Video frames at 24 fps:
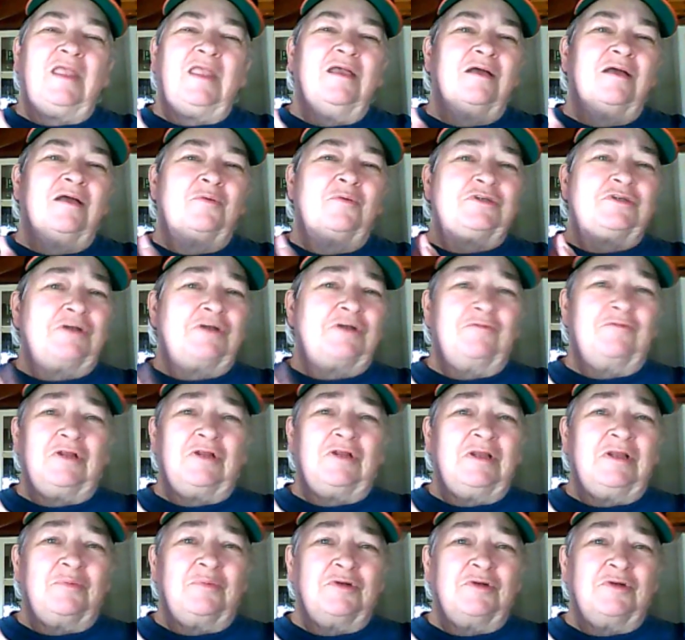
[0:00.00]
which I
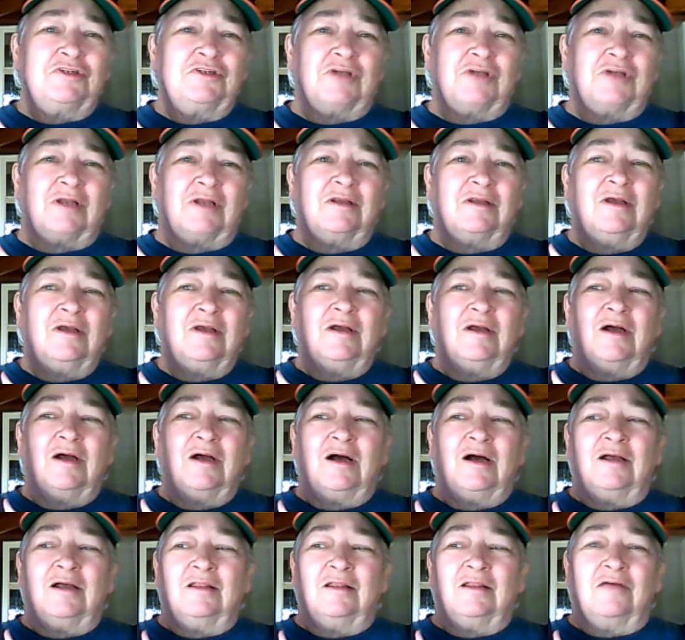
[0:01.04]
really appreciate.
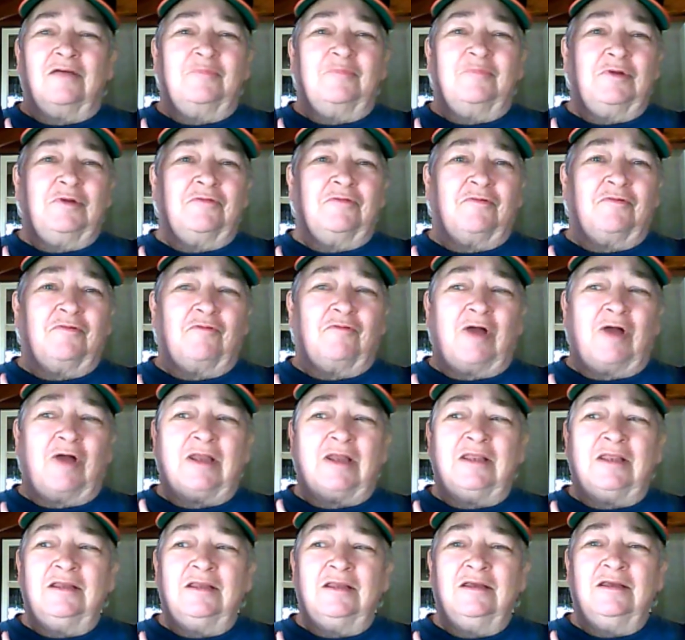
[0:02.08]
I love beautiful
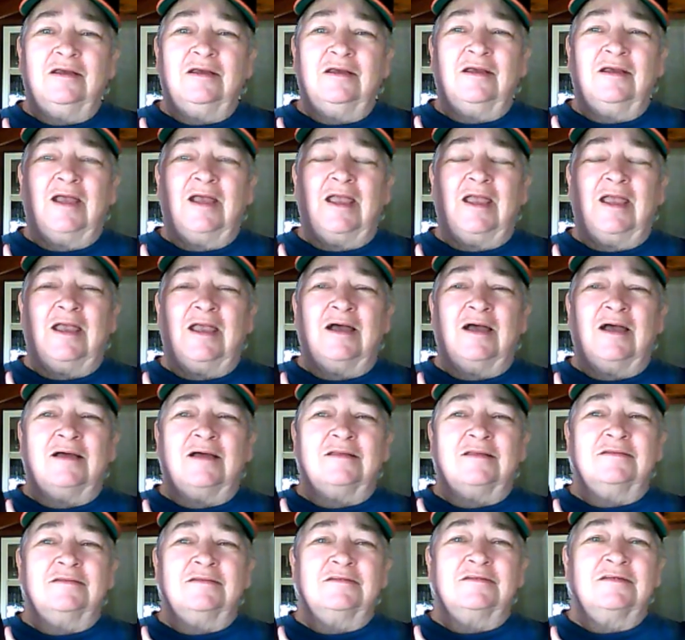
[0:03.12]
writing,
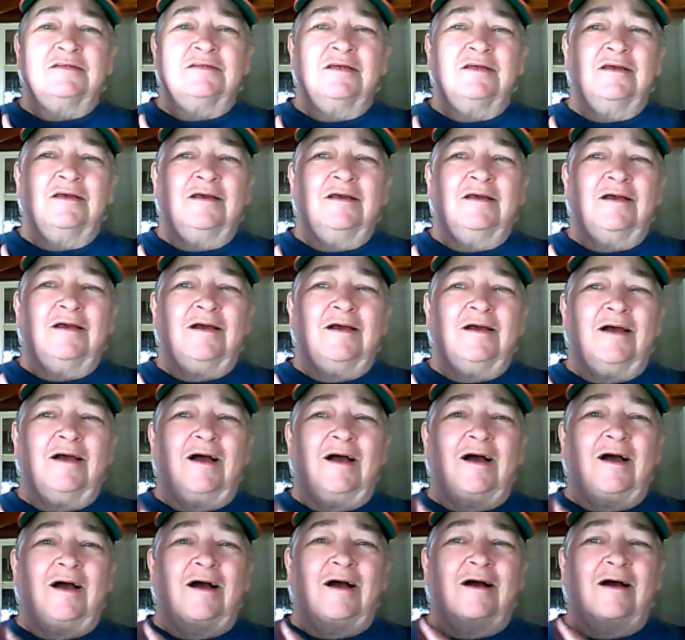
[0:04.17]
and
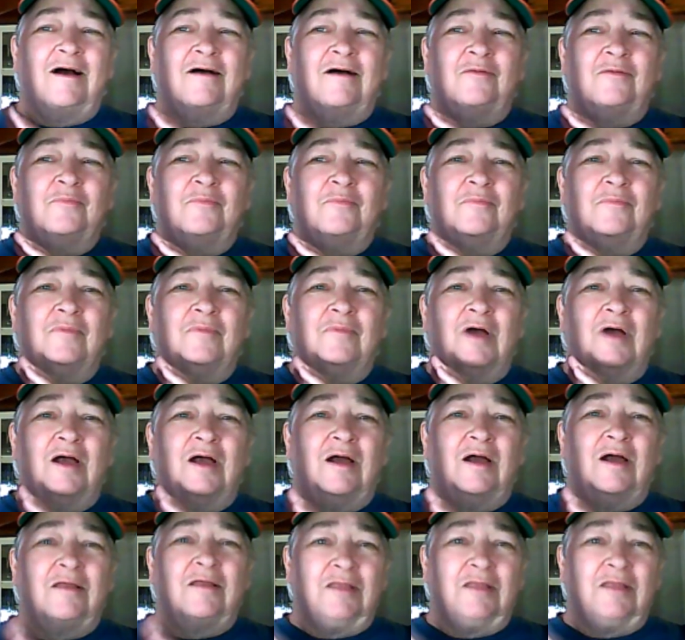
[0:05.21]

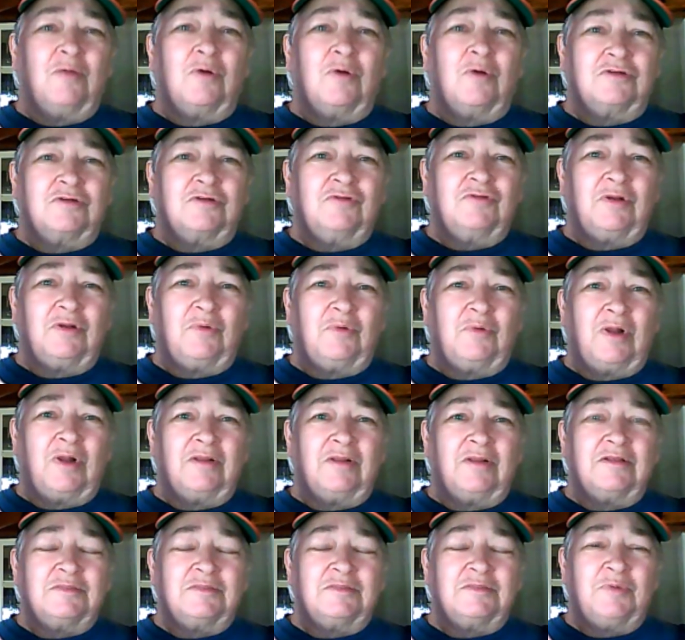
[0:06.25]
I think it works really well
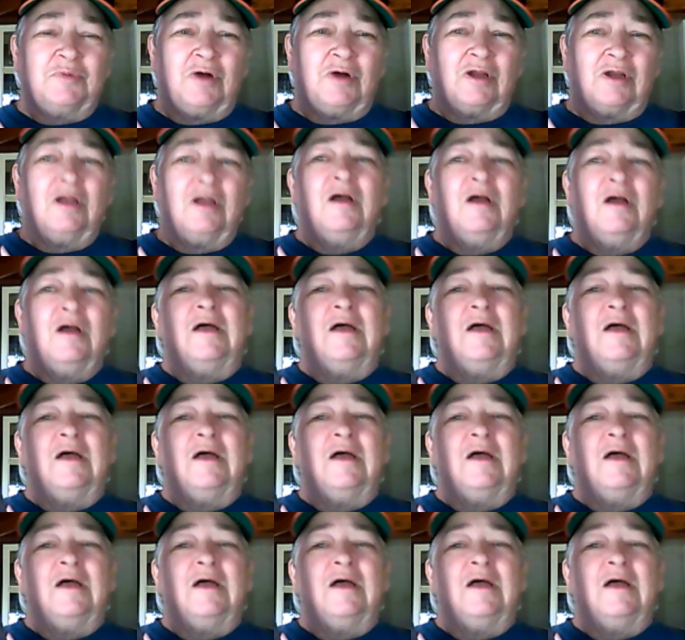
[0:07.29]
in this book.